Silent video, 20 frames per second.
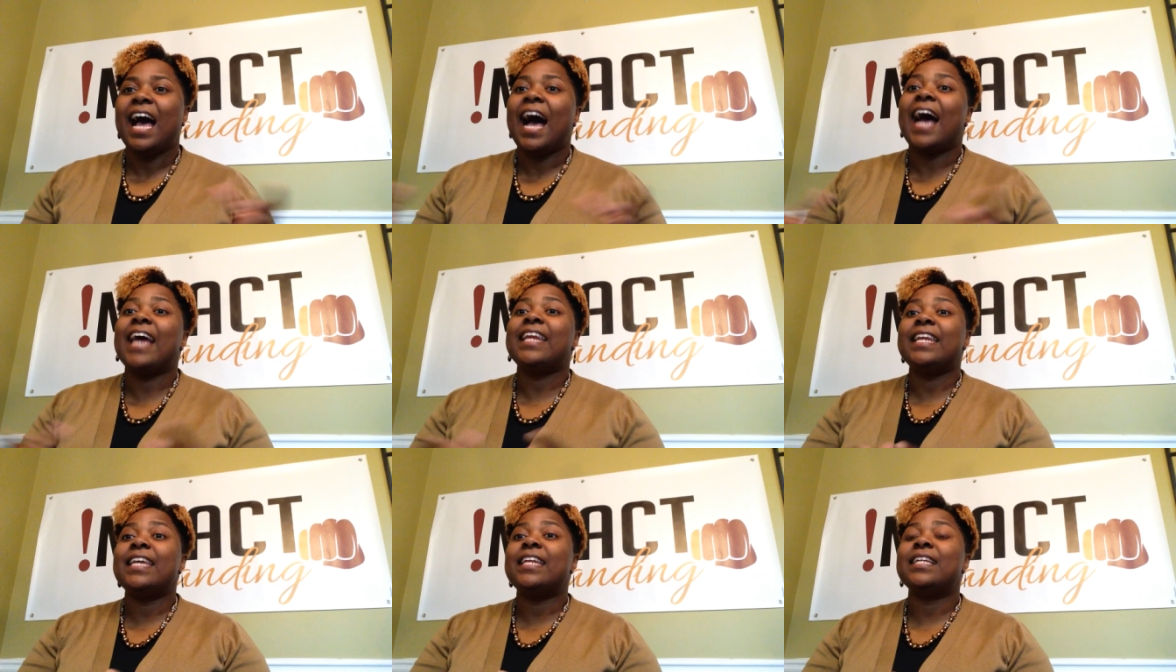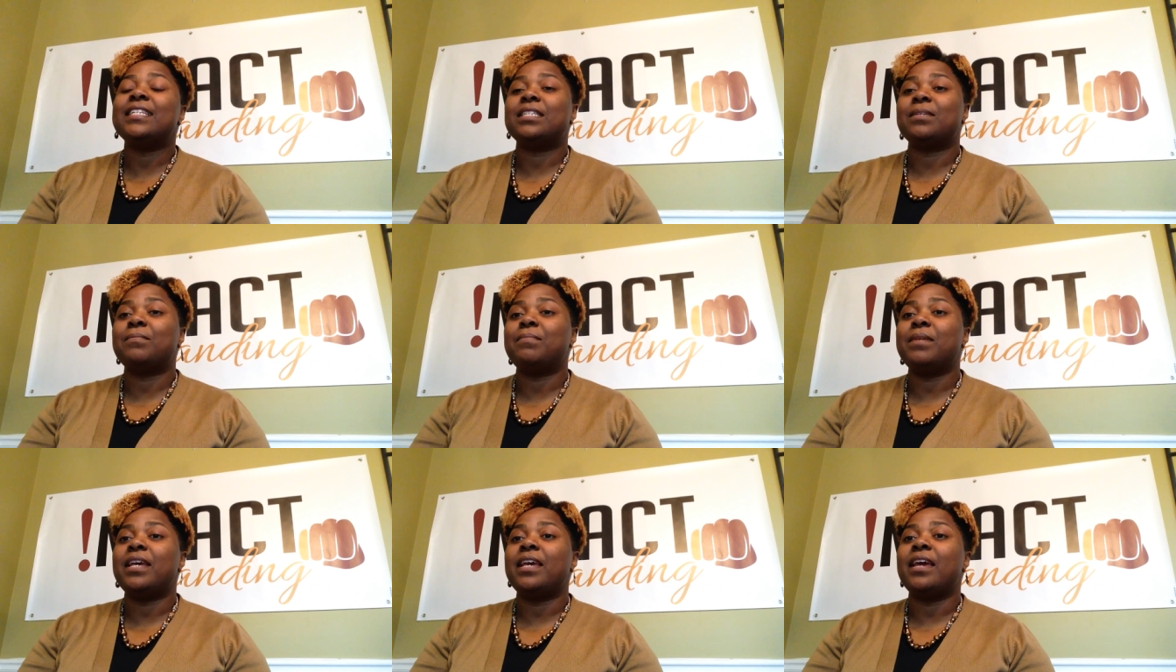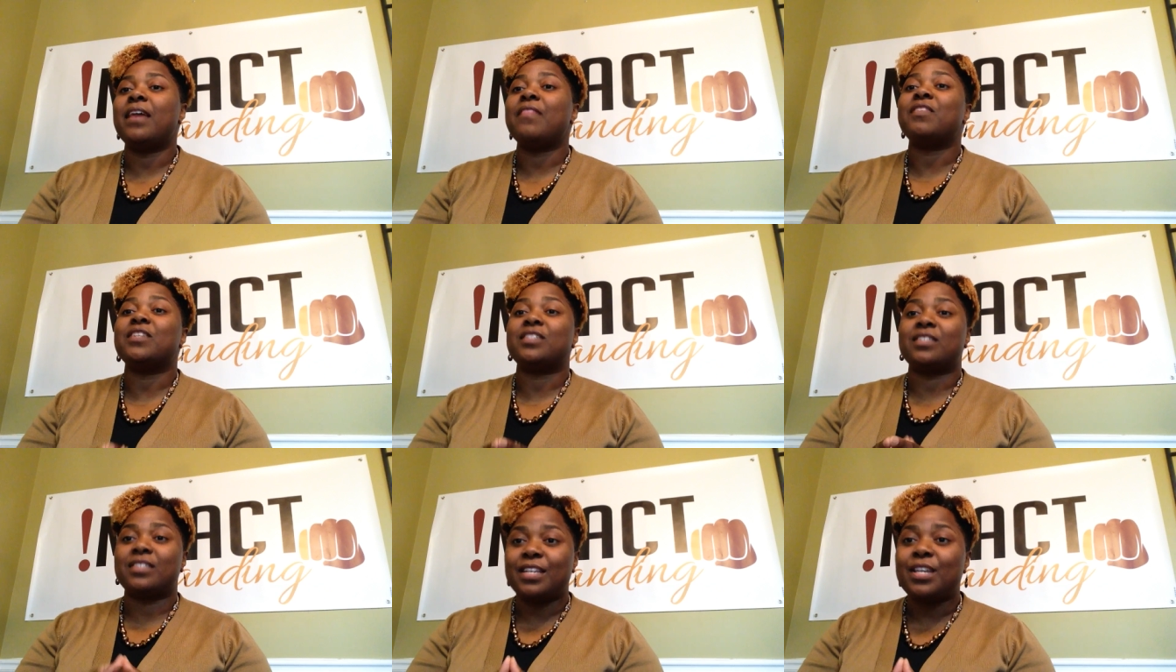I needed to be
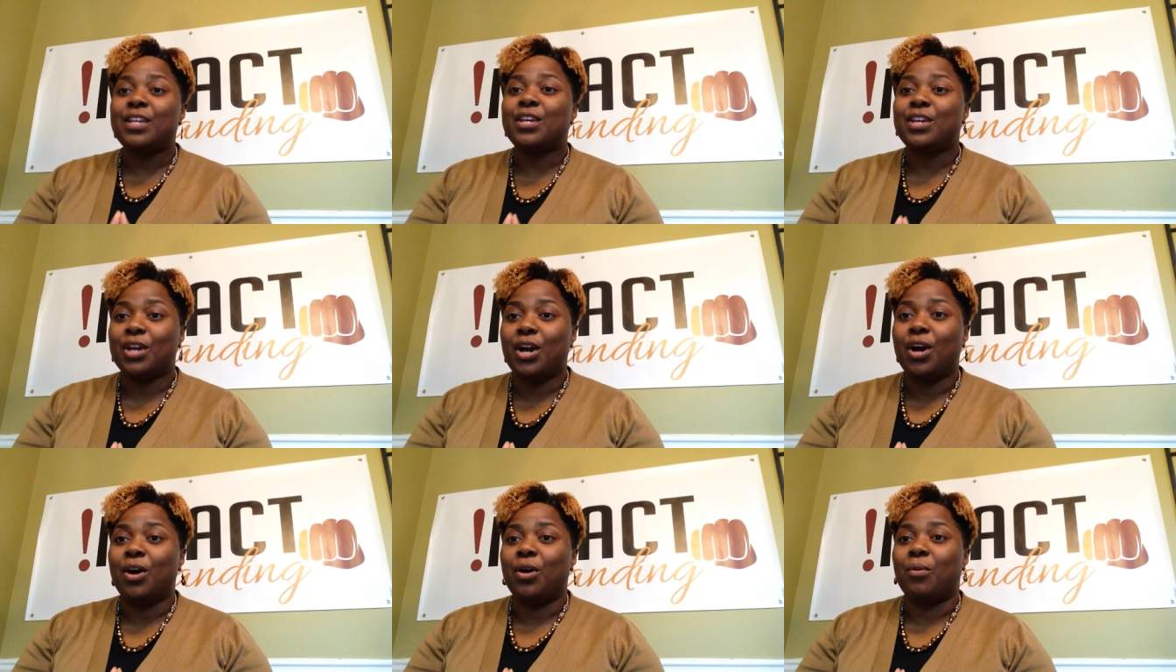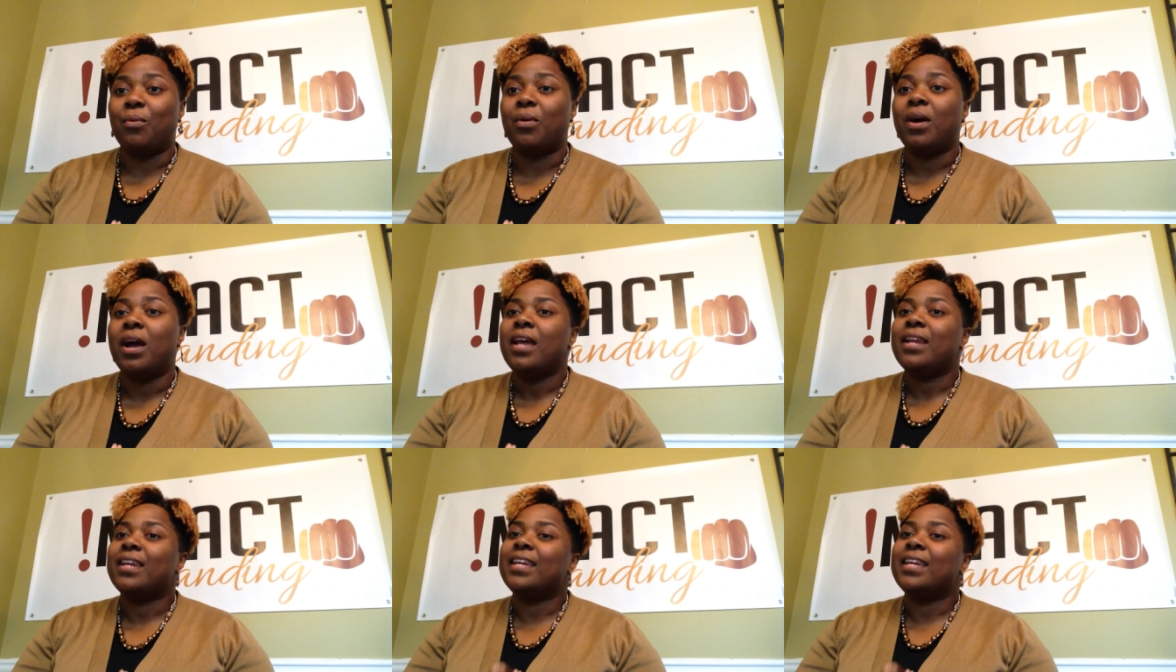the CEO,